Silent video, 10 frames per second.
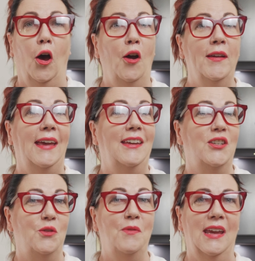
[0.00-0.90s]
Okay,
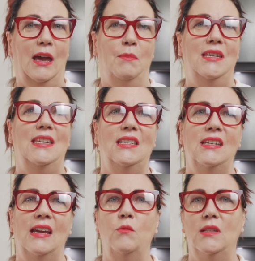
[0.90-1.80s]
to recap,
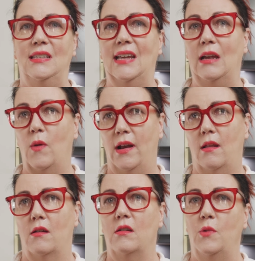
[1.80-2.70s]
yesterday was day one
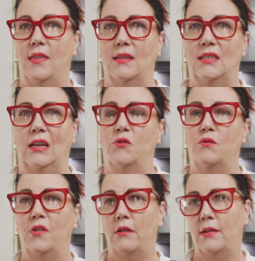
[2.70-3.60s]
at home with us after
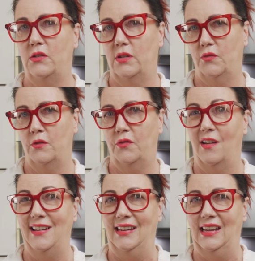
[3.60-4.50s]
a very stressful
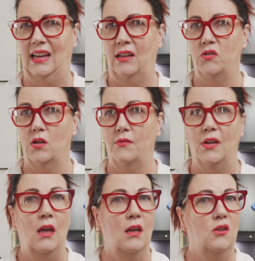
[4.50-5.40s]
flight and car drive,
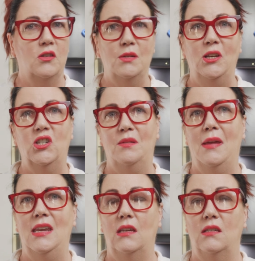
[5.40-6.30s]
not to mention
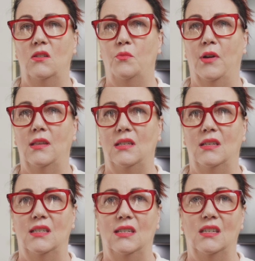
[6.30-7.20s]
meeting his new brothers
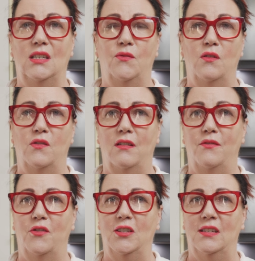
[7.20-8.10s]
and sisters for the very
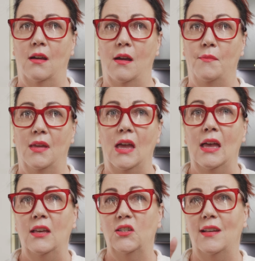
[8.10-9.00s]
first time.
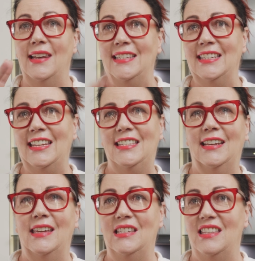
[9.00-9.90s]
So let's get
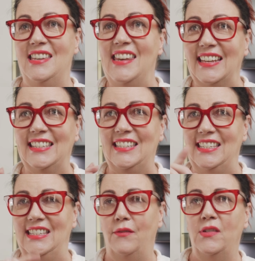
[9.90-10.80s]
stuck into the next
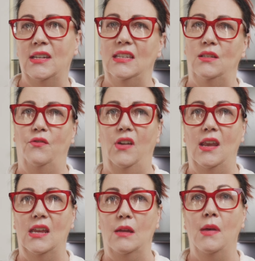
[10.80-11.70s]
seven days of
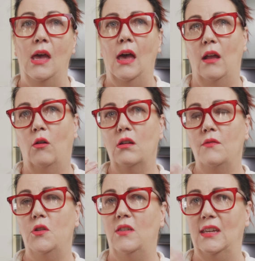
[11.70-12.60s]
feeding him, and I'll
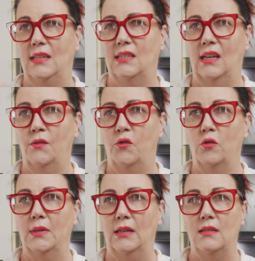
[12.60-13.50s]
give you the exact
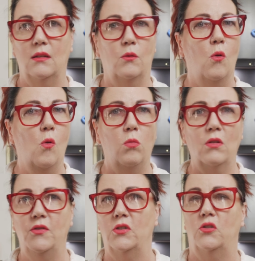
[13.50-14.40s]
formulas so all
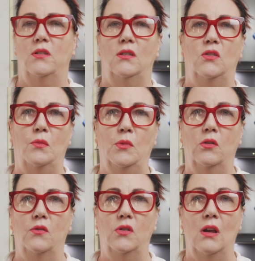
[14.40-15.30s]
of your stress is
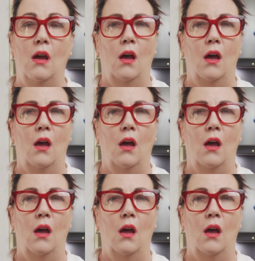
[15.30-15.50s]
removed.